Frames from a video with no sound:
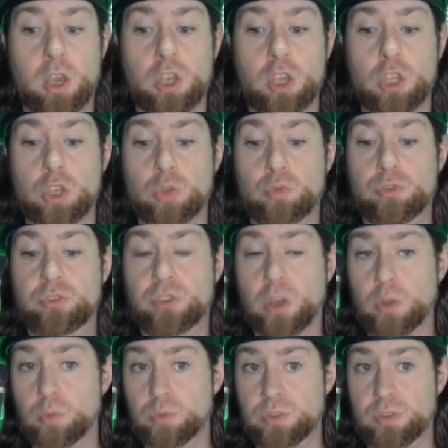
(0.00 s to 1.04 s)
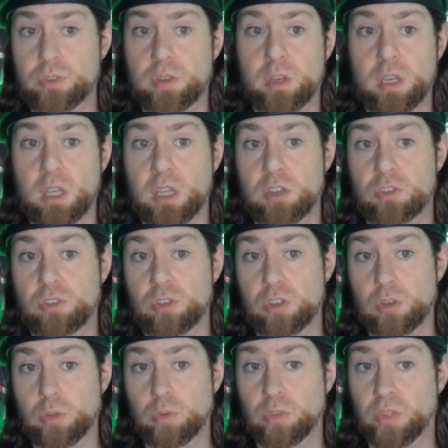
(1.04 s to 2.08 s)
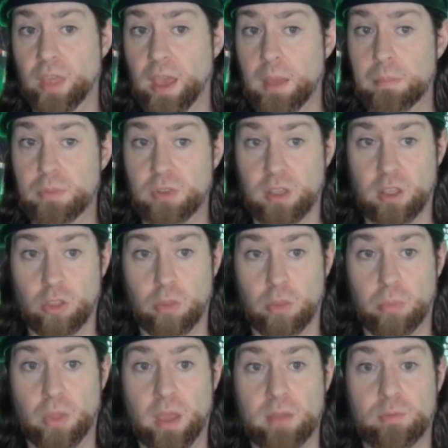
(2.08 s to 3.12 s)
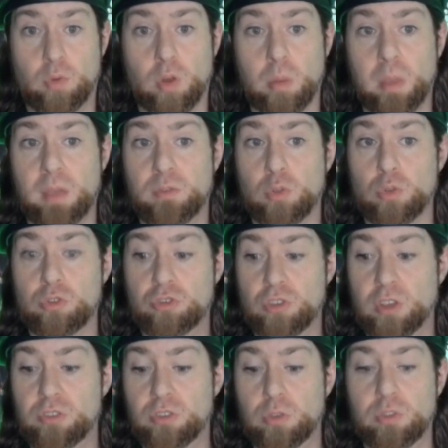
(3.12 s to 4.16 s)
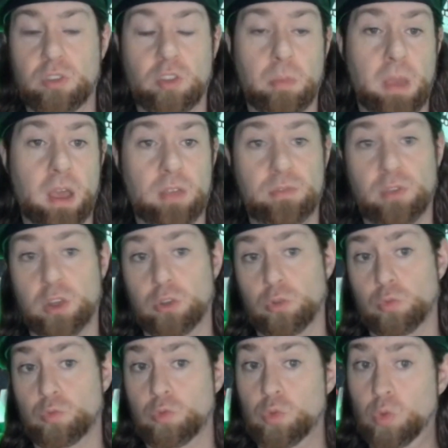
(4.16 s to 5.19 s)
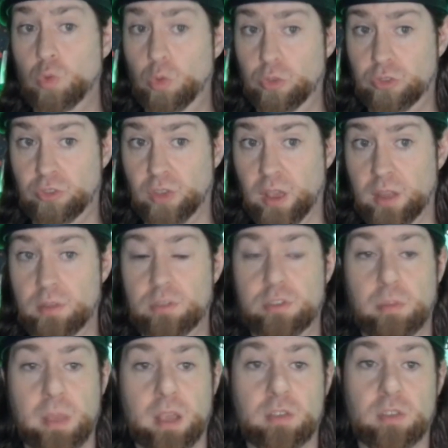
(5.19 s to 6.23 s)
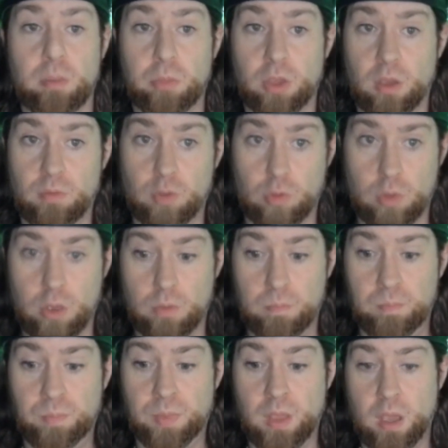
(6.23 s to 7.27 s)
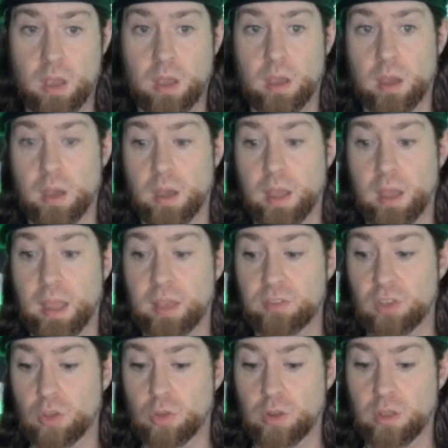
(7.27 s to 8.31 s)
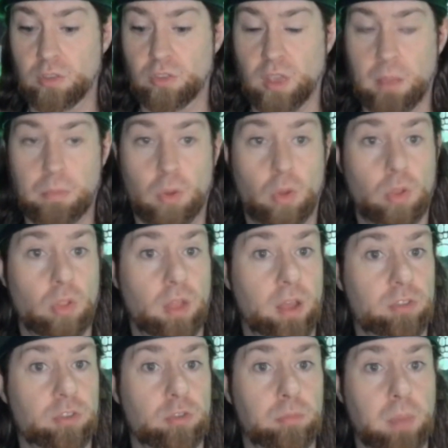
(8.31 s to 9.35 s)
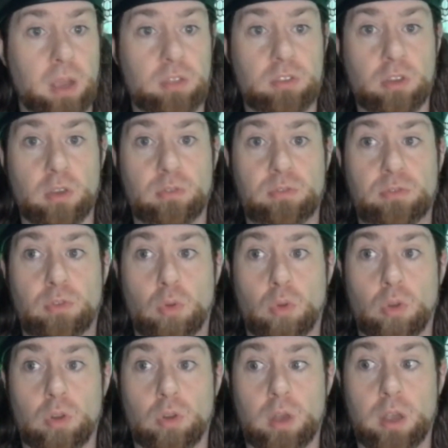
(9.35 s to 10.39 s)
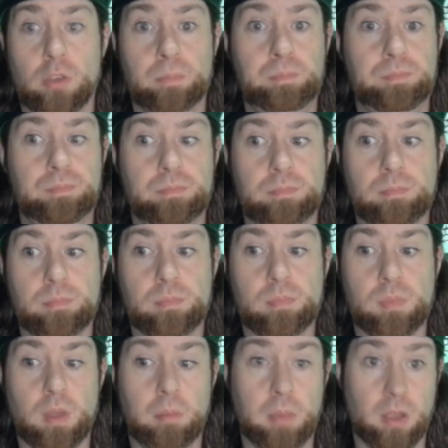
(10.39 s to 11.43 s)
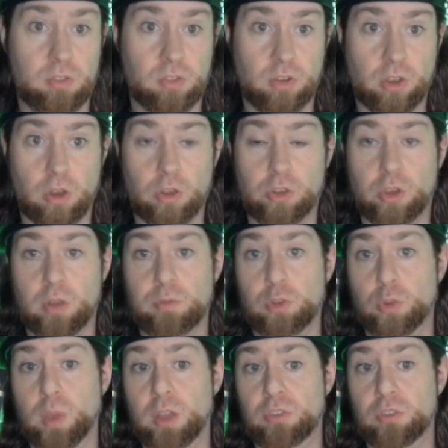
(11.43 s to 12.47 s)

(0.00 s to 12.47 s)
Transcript: You don't need to use that particular platform if you're just using the Pathfinder rule set to make something of your own. As a good example, lots of my stuff for my Sundara Dawn of a New Age